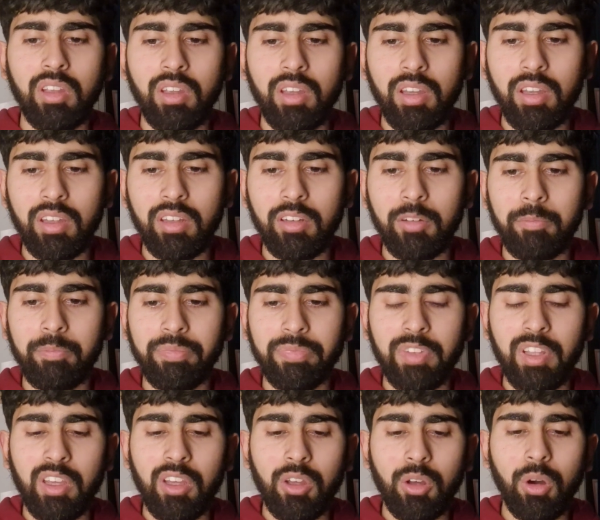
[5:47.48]
And
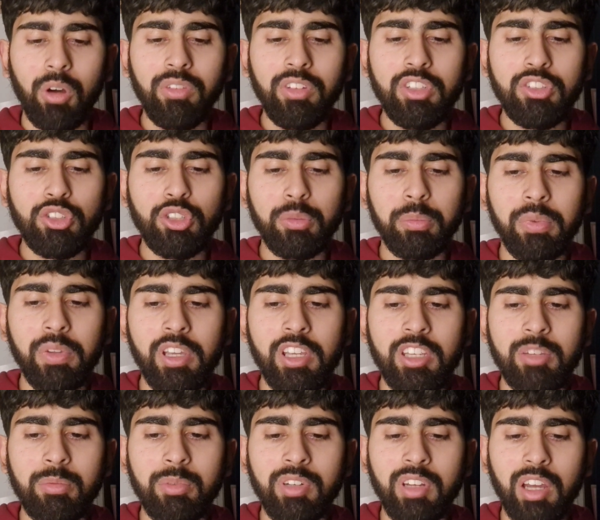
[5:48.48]
on this
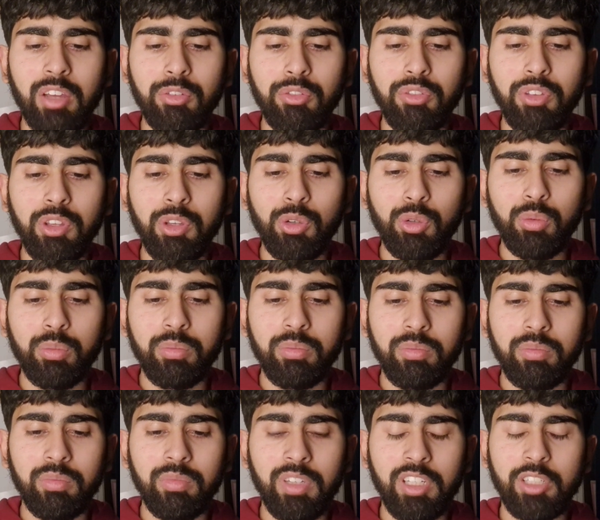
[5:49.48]
replacement, I feel
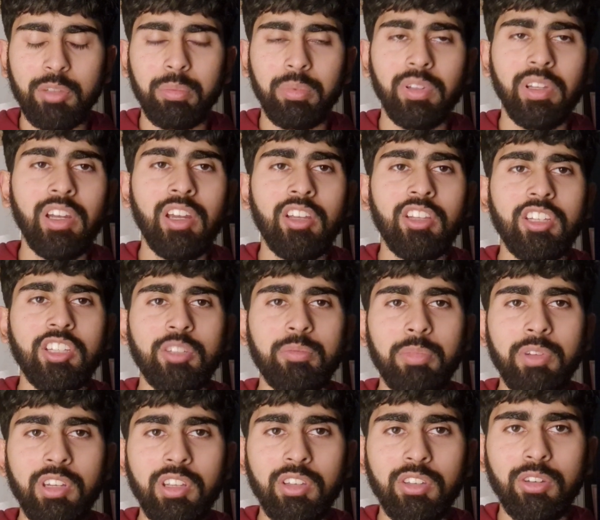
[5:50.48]
he's a player that's
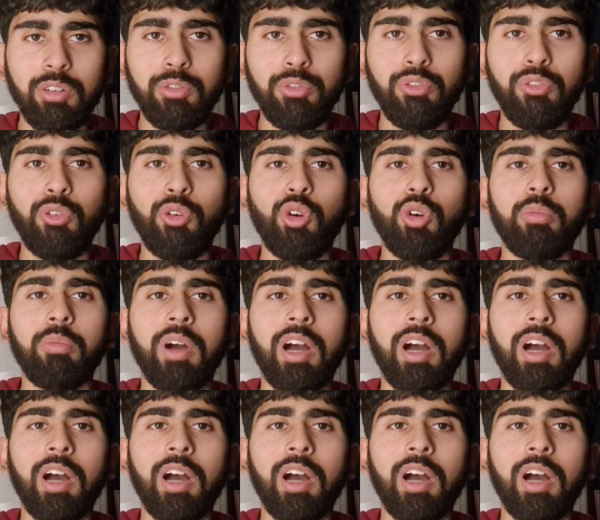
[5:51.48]
been in good form.